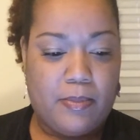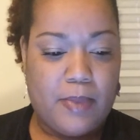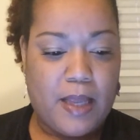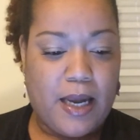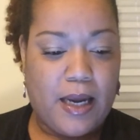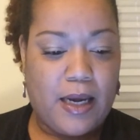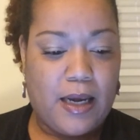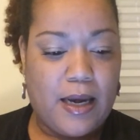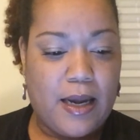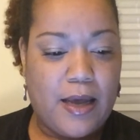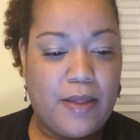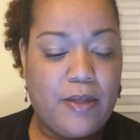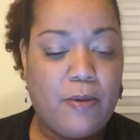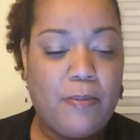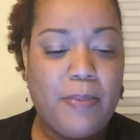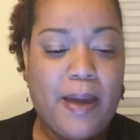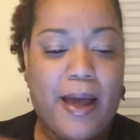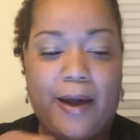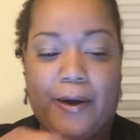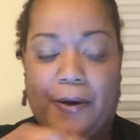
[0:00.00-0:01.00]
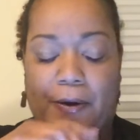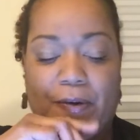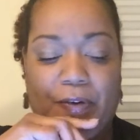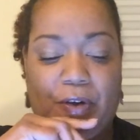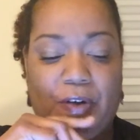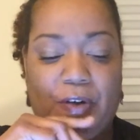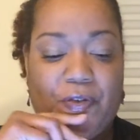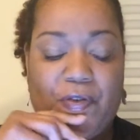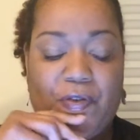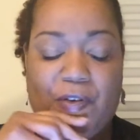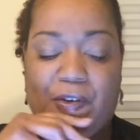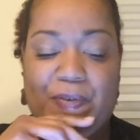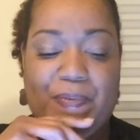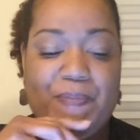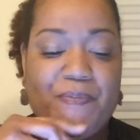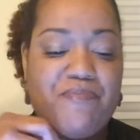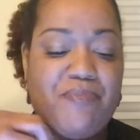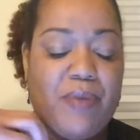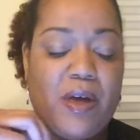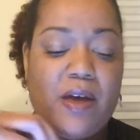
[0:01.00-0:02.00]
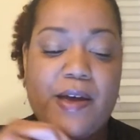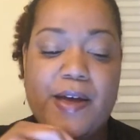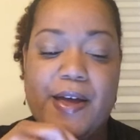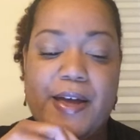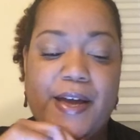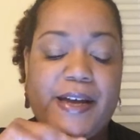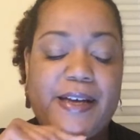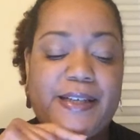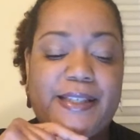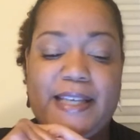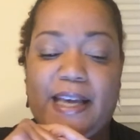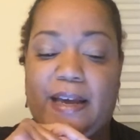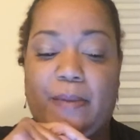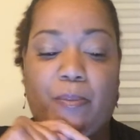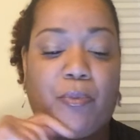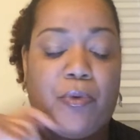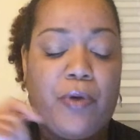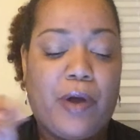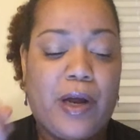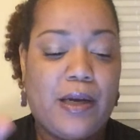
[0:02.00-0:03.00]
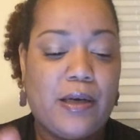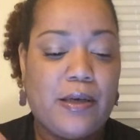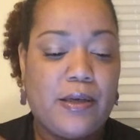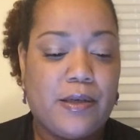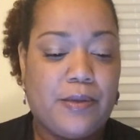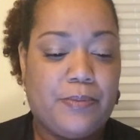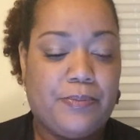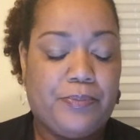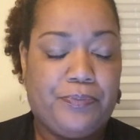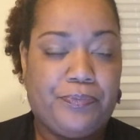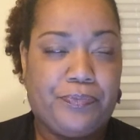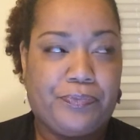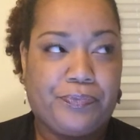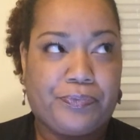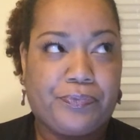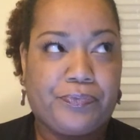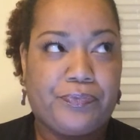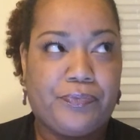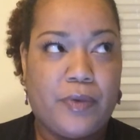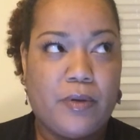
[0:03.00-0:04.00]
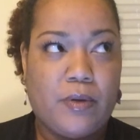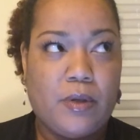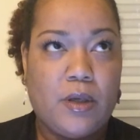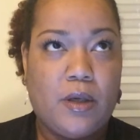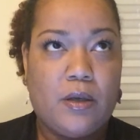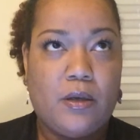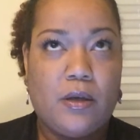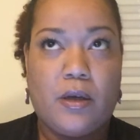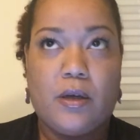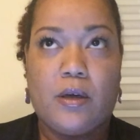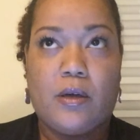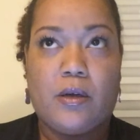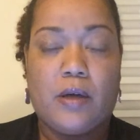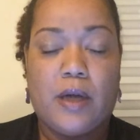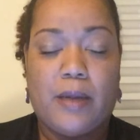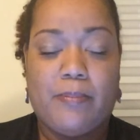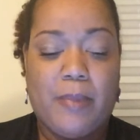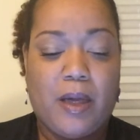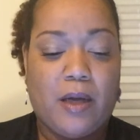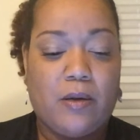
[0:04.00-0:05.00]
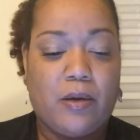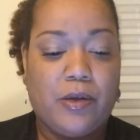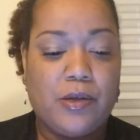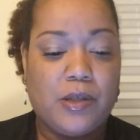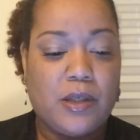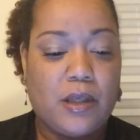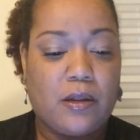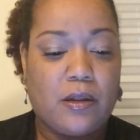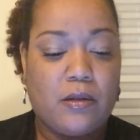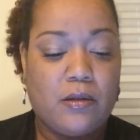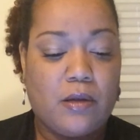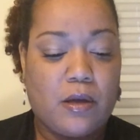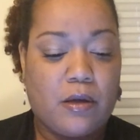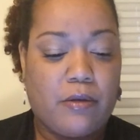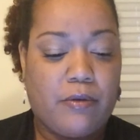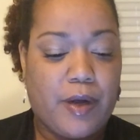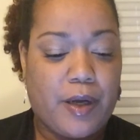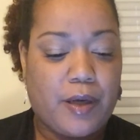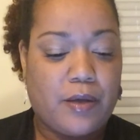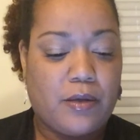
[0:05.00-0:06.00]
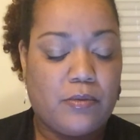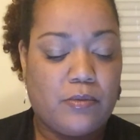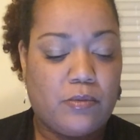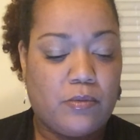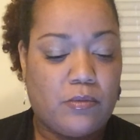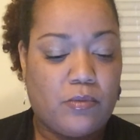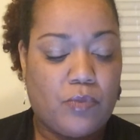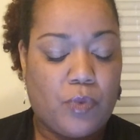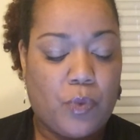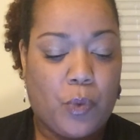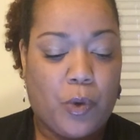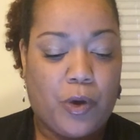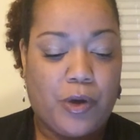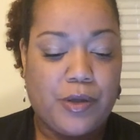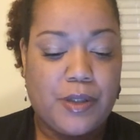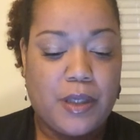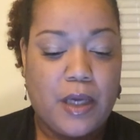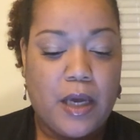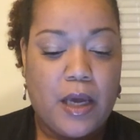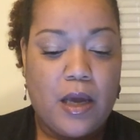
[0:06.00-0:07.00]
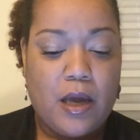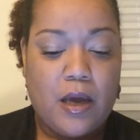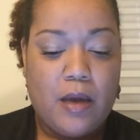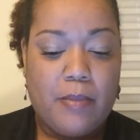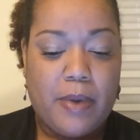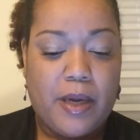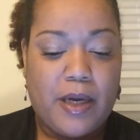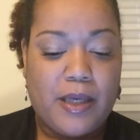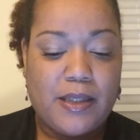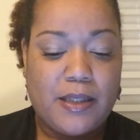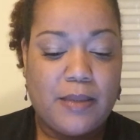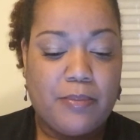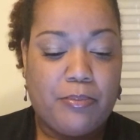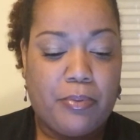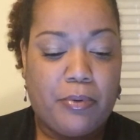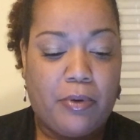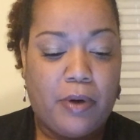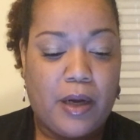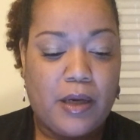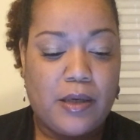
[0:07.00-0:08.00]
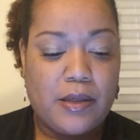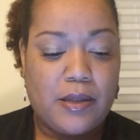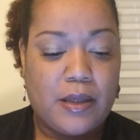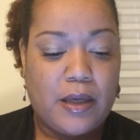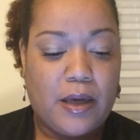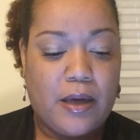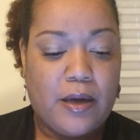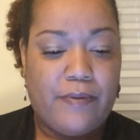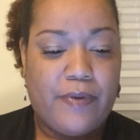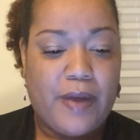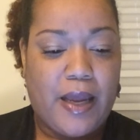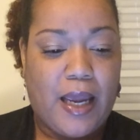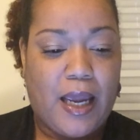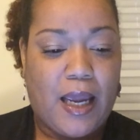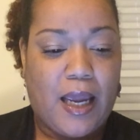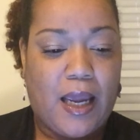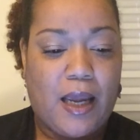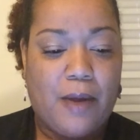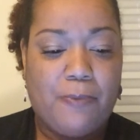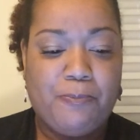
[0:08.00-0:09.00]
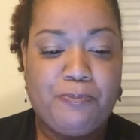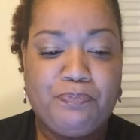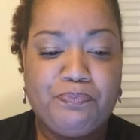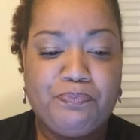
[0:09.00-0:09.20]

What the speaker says: Another pattern from, it's a print, I'm not using the correct words, but it's a print of an